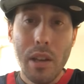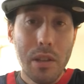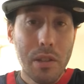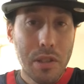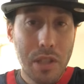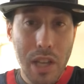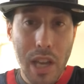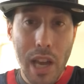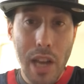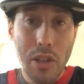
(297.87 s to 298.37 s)

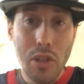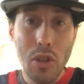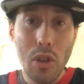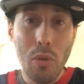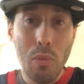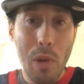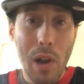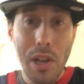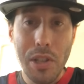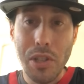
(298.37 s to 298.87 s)
D D'Angelo
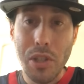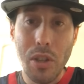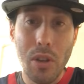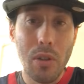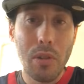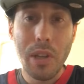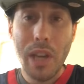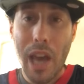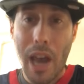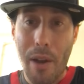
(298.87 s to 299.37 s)

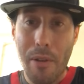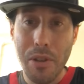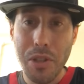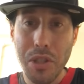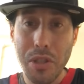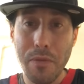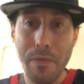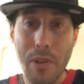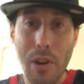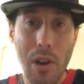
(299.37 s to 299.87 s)
Russell, Caris
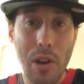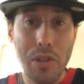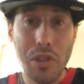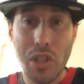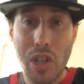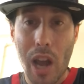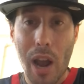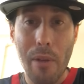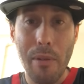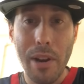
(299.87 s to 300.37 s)
LeVert,
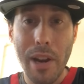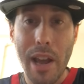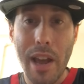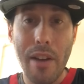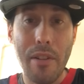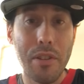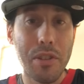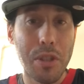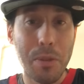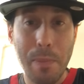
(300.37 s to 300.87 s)
Jared
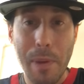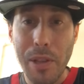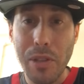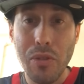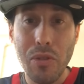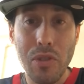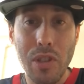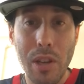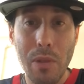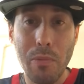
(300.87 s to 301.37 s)
Allen,
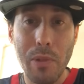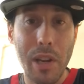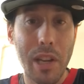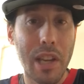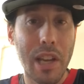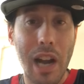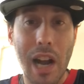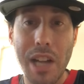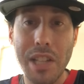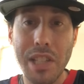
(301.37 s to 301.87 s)
Spencer Dinwiddie,
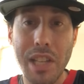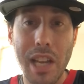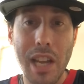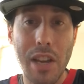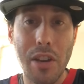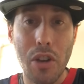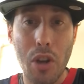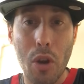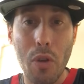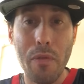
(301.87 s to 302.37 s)
guys that
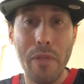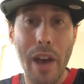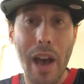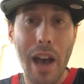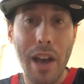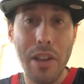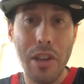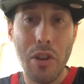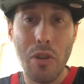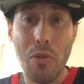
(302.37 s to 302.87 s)
had no
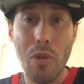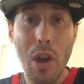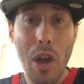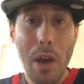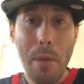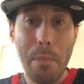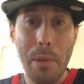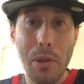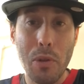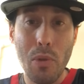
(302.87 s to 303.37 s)
value,
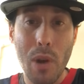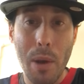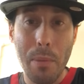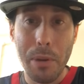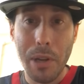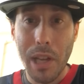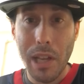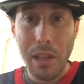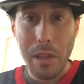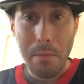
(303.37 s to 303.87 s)
but you were able
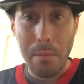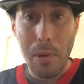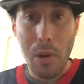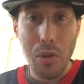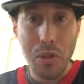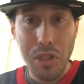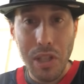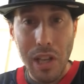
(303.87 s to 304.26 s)
to get the most